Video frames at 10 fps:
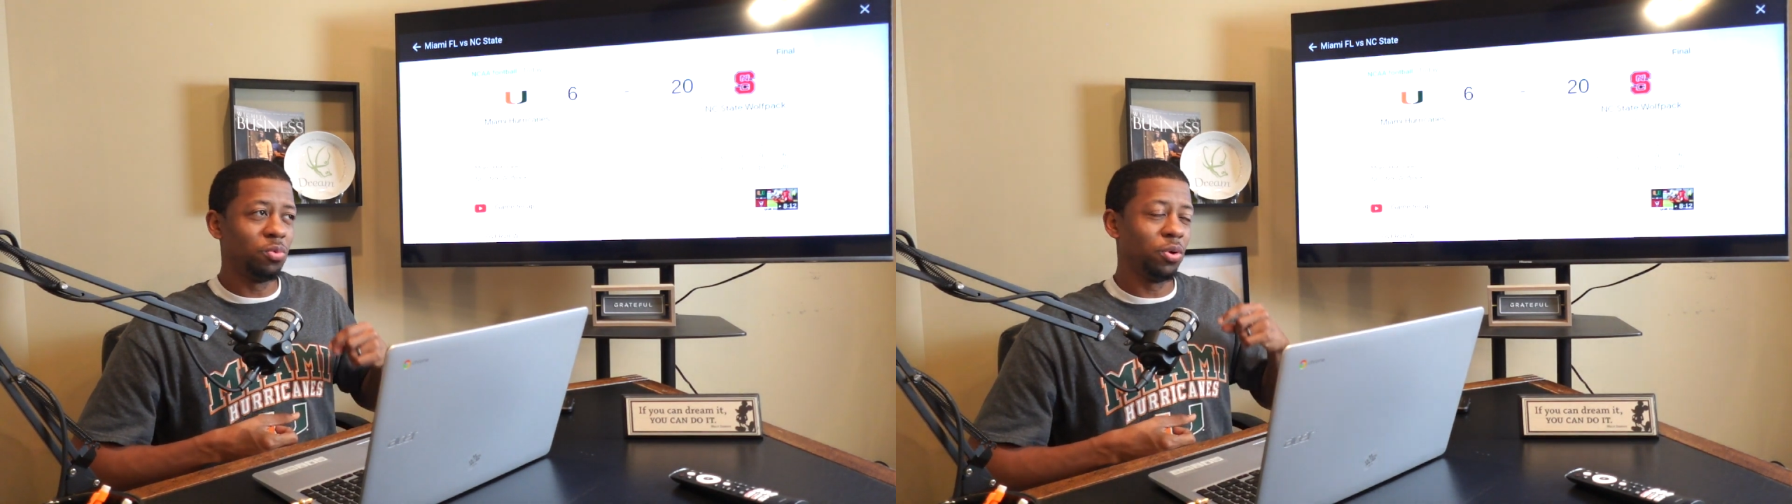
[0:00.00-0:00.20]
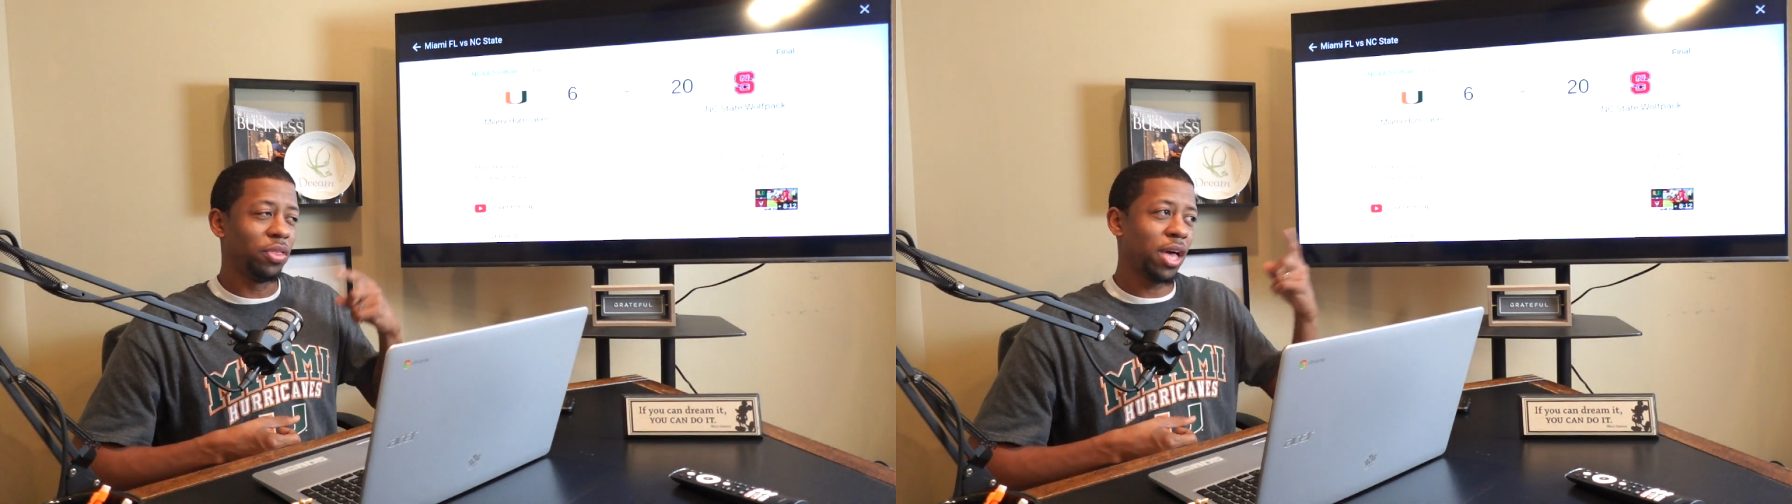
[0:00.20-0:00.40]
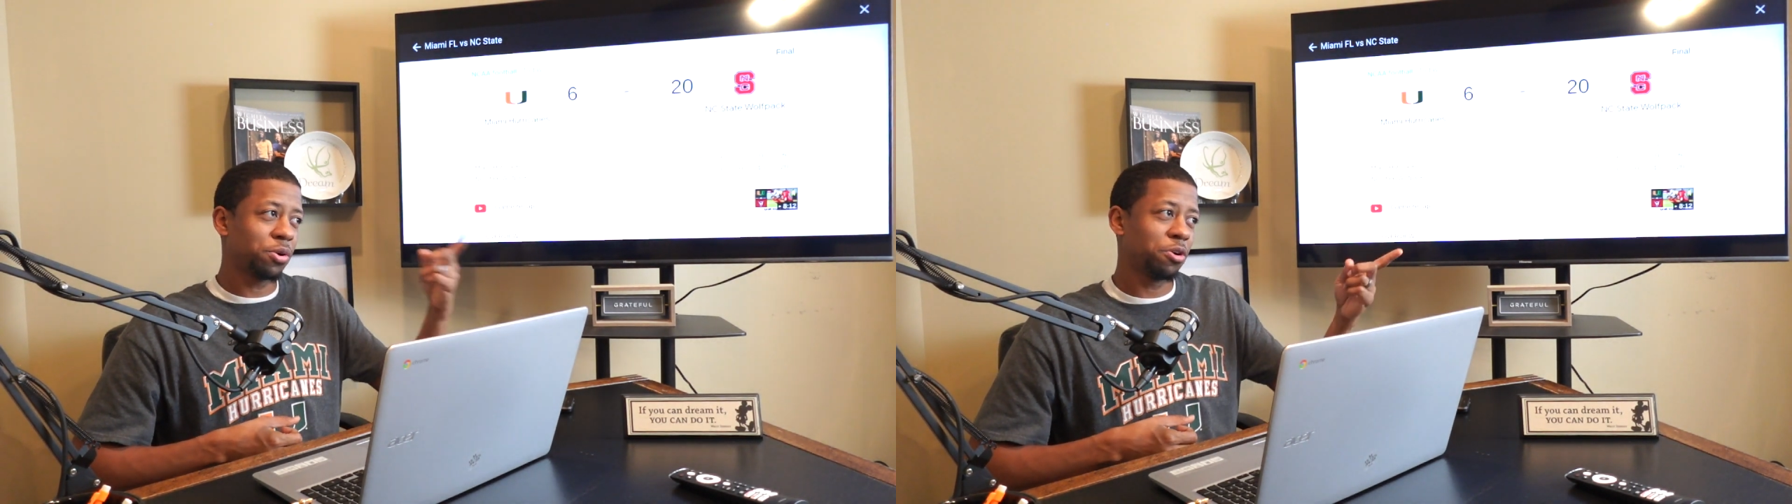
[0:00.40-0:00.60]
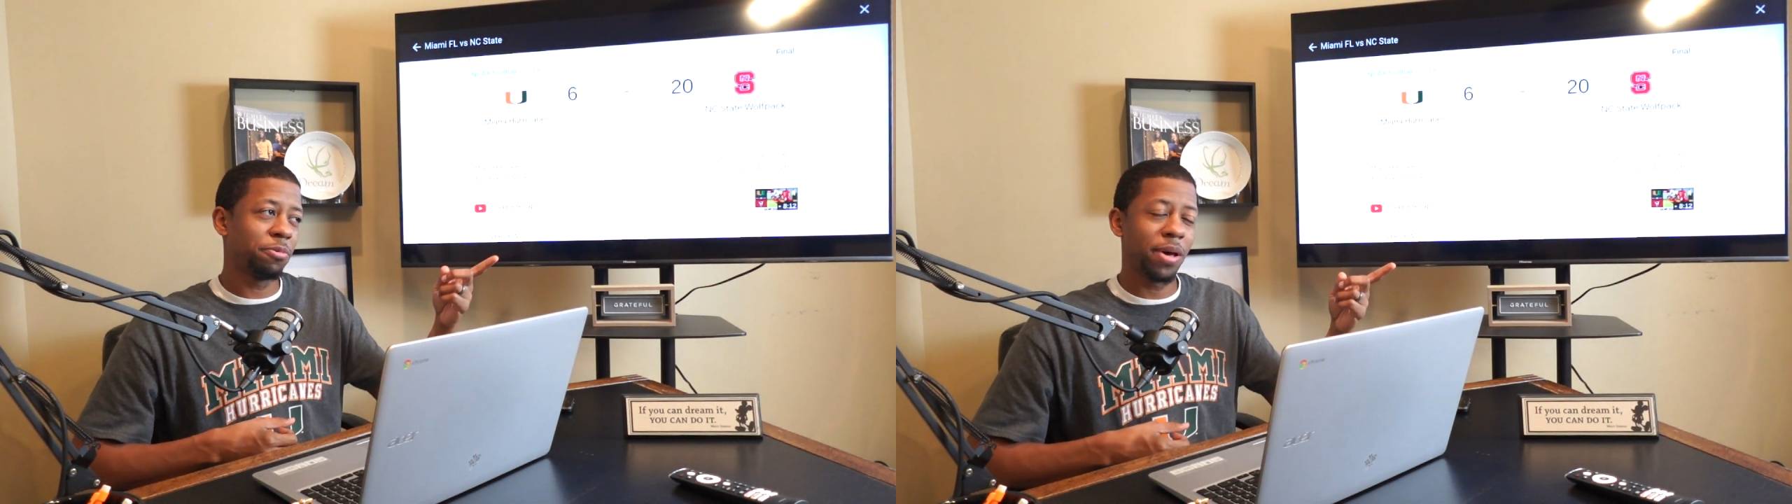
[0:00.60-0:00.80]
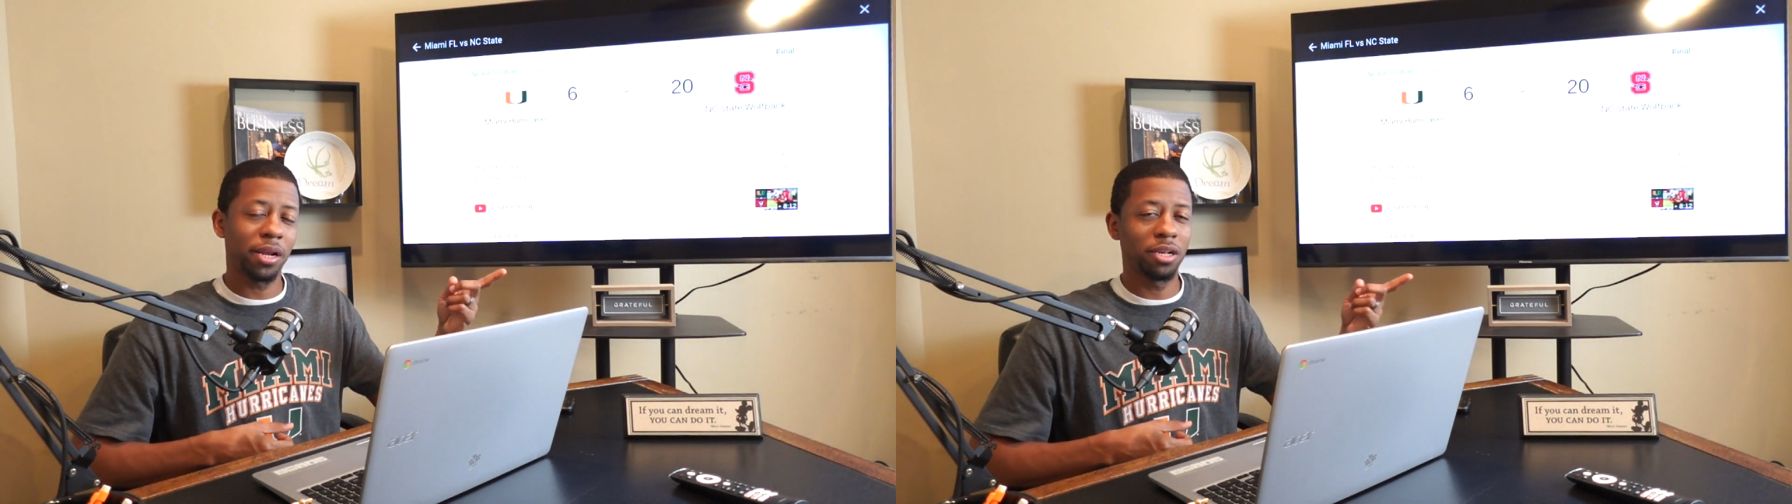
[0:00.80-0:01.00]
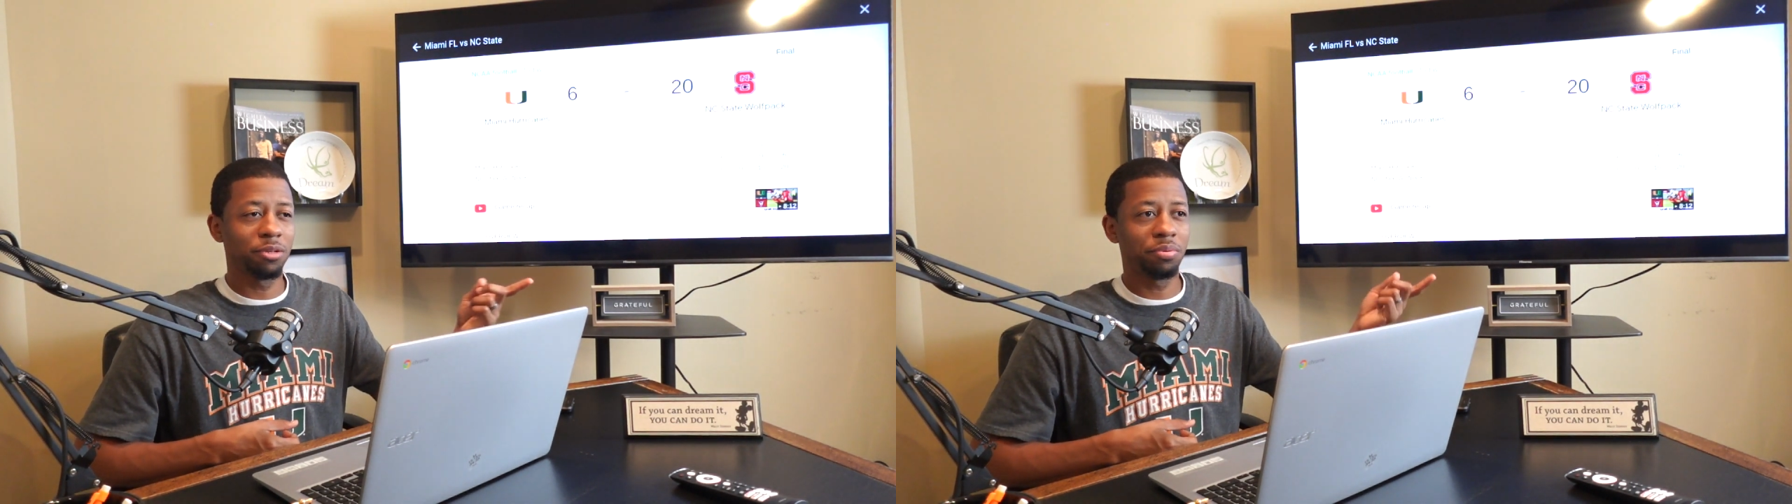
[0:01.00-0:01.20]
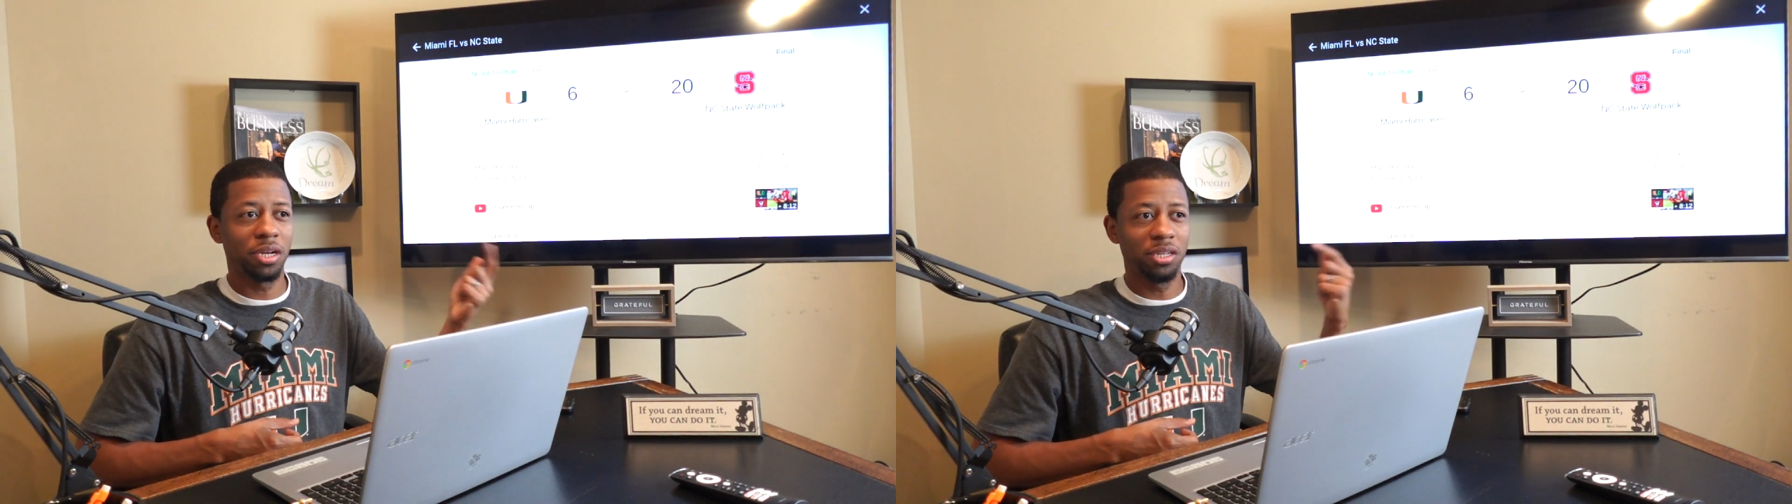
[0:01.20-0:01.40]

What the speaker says: well, that quarterback doesn't play